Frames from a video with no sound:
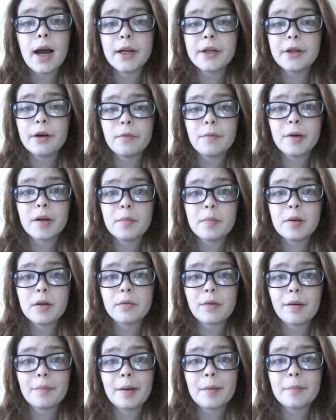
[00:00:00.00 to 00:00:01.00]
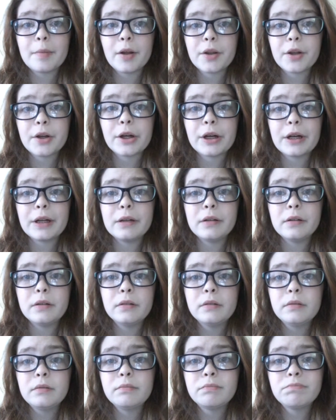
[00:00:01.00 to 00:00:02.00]
I don't want to be around my mother,
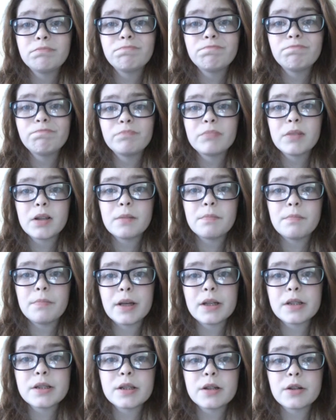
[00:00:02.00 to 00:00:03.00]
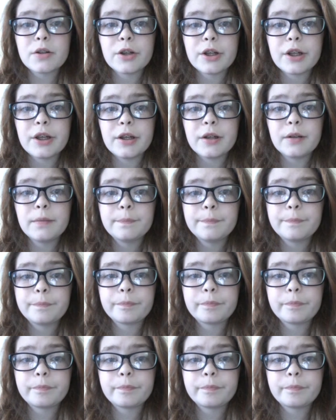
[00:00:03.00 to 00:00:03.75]
and basically